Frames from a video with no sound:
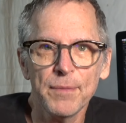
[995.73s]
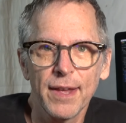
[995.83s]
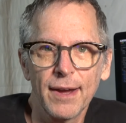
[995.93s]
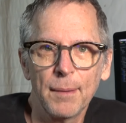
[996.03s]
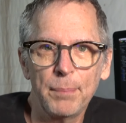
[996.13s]

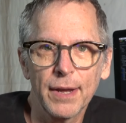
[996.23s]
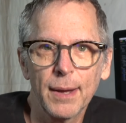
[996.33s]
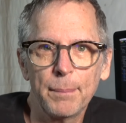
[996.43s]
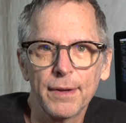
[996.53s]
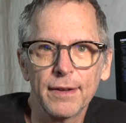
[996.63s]
uh, pick
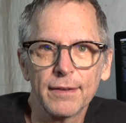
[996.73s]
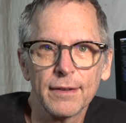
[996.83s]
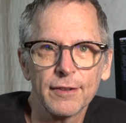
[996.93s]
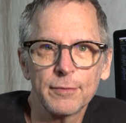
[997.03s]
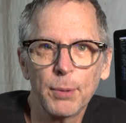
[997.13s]
up a,
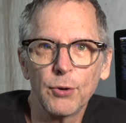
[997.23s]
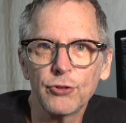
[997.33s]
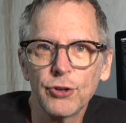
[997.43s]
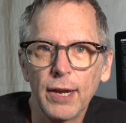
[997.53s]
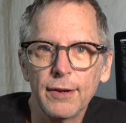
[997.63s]
a spoke
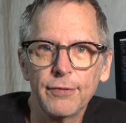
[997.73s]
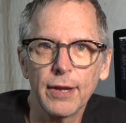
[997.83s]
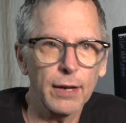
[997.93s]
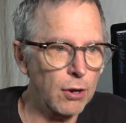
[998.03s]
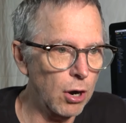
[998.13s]
shave
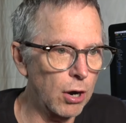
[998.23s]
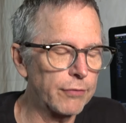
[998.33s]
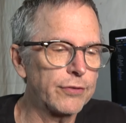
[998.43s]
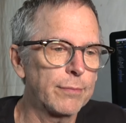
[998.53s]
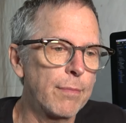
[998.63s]
and
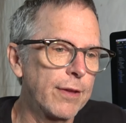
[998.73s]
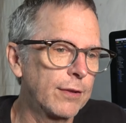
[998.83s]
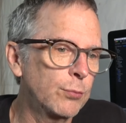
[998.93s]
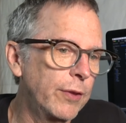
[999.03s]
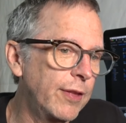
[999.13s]
carve some
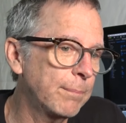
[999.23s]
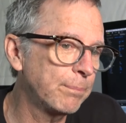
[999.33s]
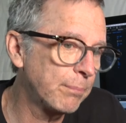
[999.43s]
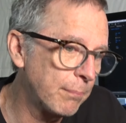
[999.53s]
things with it.